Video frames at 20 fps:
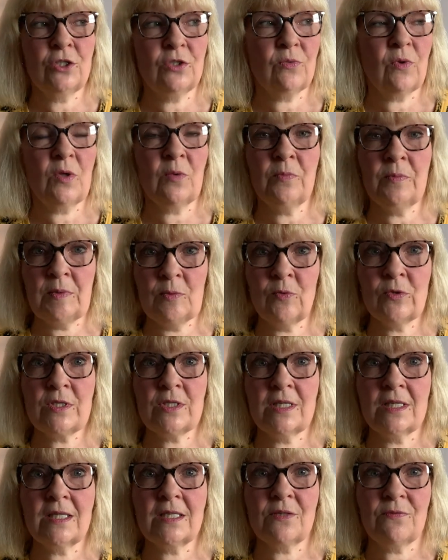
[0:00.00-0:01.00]
So I'll be
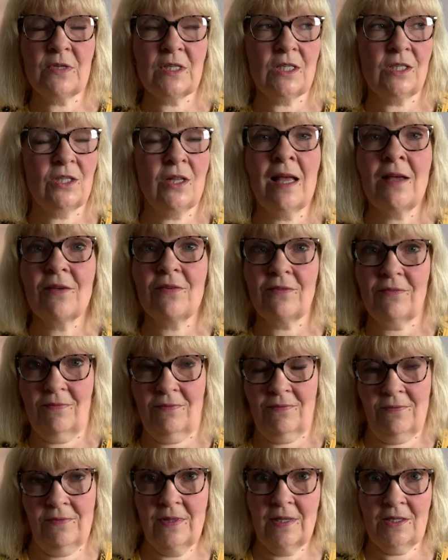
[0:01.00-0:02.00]
wanting to finish that
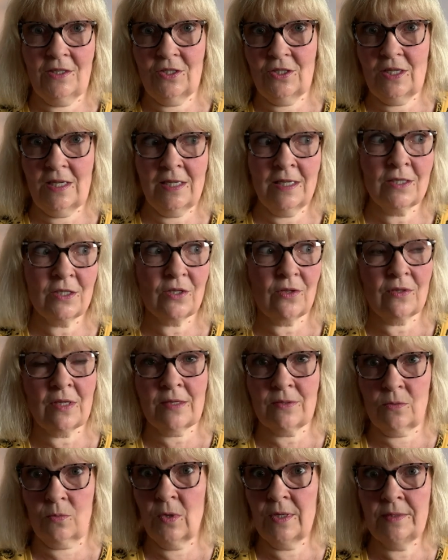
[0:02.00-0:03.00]
for this year. So
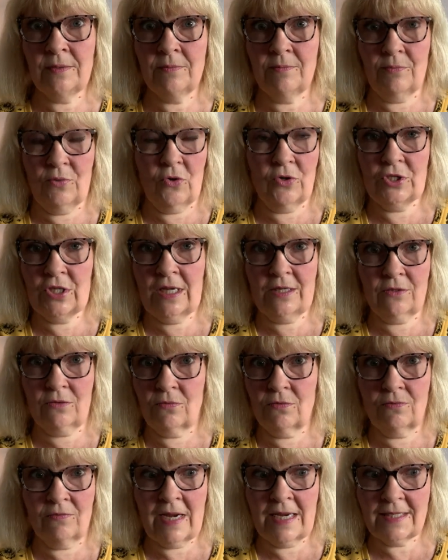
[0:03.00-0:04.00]
that's one project
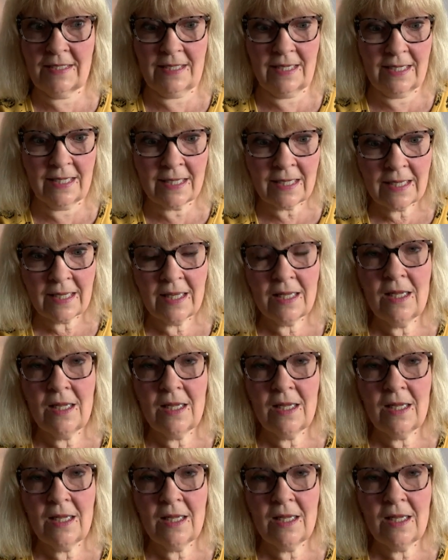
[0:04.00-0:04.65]
already.